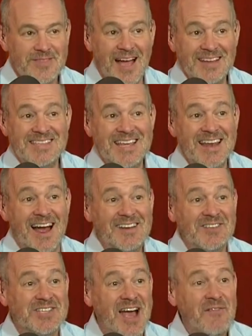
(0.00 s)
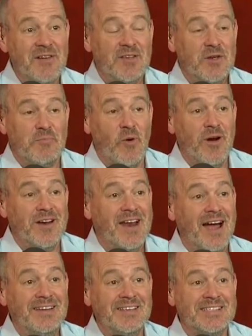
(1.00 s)
I mean, 1997. You're born in
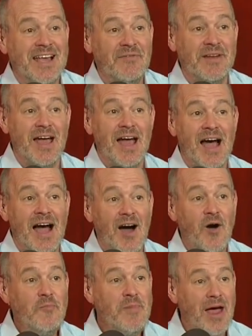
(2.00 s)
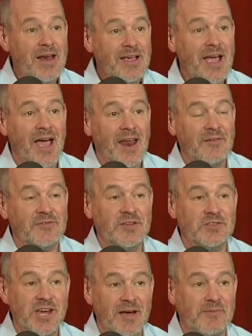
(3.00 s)
97. How many NFC
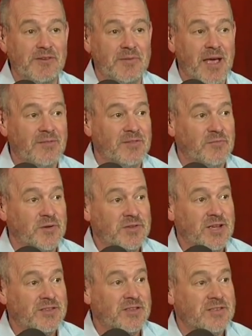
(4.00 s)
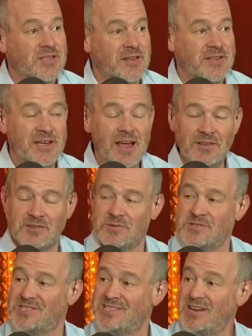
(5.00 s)
championship games have you seen since then? The answer is
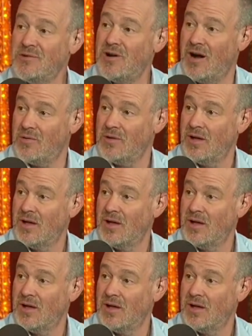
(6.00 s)
zero.